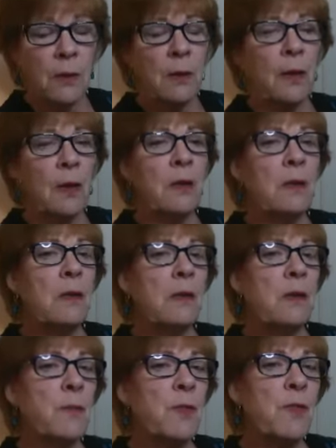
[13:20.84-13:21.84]
And
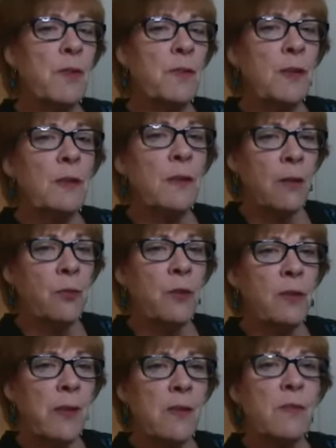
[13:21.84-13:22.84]
the Emerson
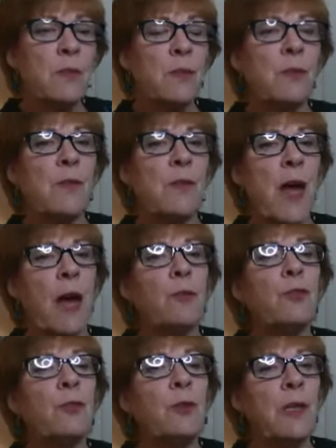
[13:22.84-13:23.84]
Theological Institute is
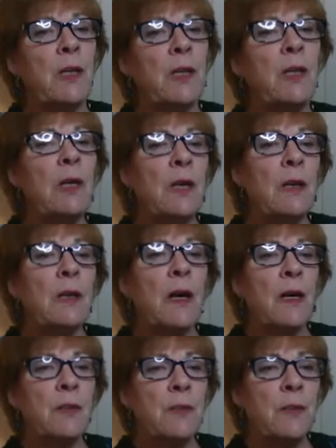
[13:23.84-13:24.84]
actually
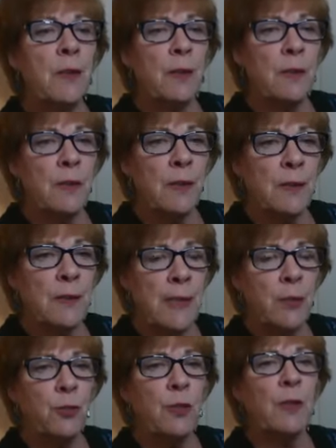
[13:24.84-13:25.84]
a
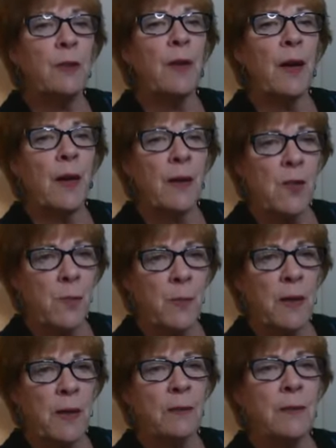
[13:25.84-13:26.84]
teaching
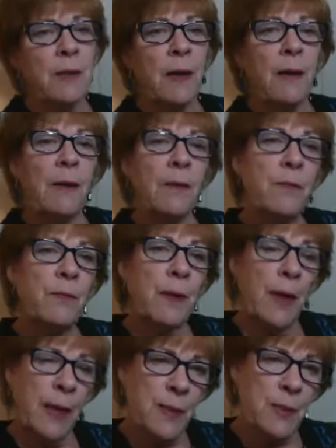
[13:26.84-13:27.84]
aspect of
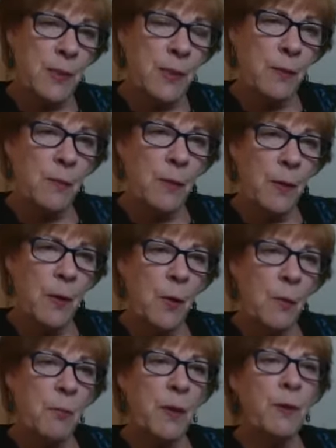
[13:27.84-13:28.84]
Anton,
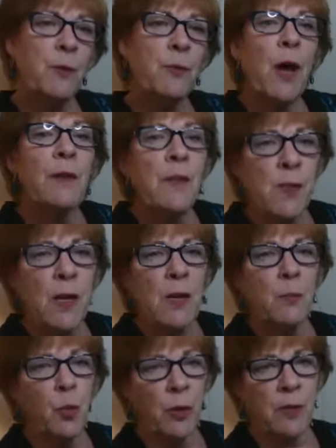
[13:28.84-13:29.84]
but they're not the
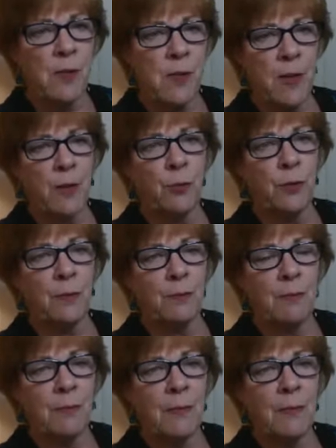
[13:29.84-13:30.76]
same organization.